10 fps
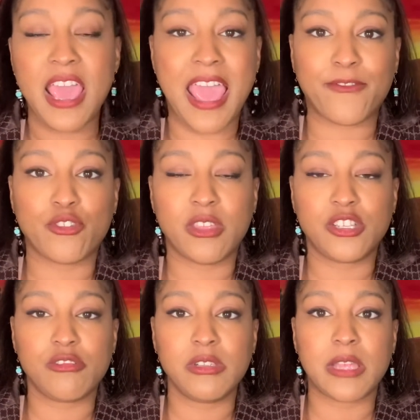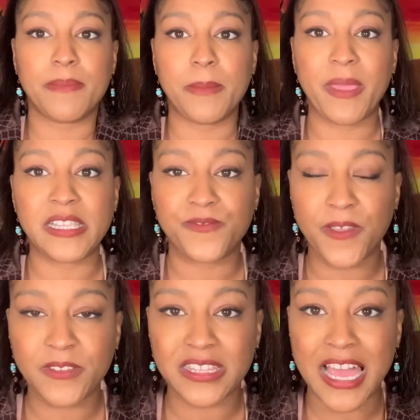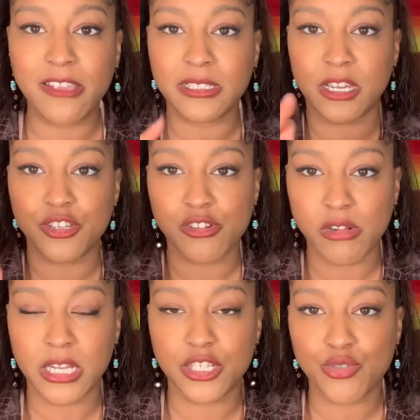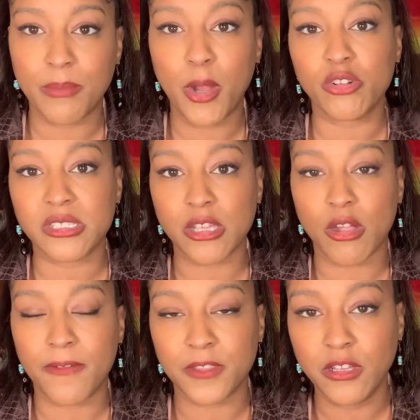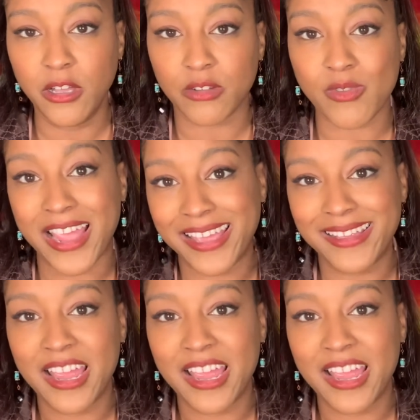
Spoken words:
after the insurance company pays $50,000 under your uninsured motorist, they're off the hook, right?